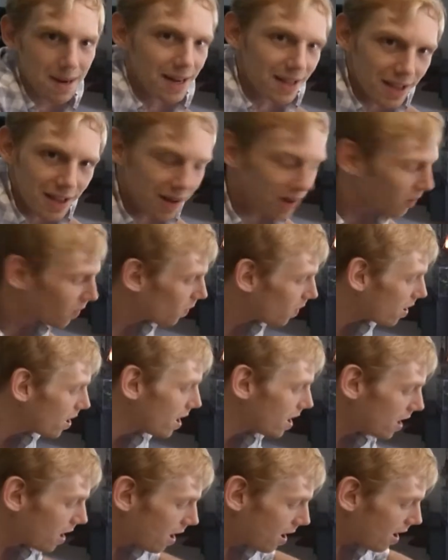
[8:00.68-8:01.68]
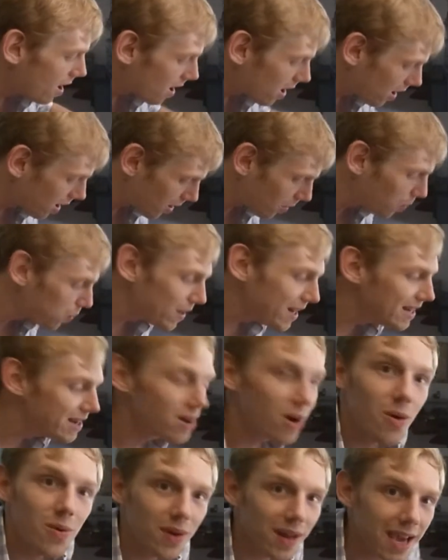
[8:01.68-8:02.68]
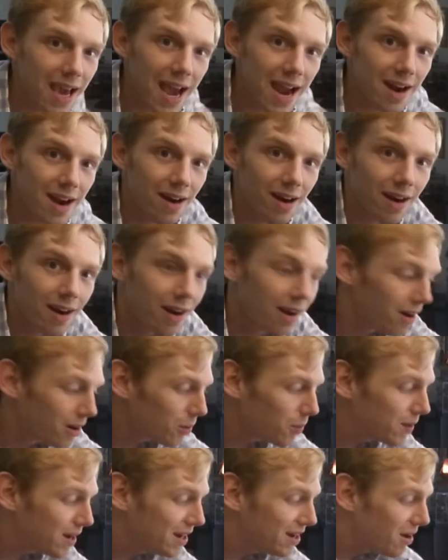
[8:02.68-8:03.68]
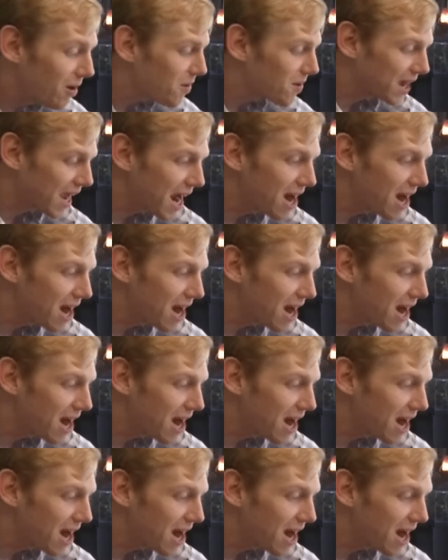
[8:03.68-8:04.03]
but you know what? We don't care. We don't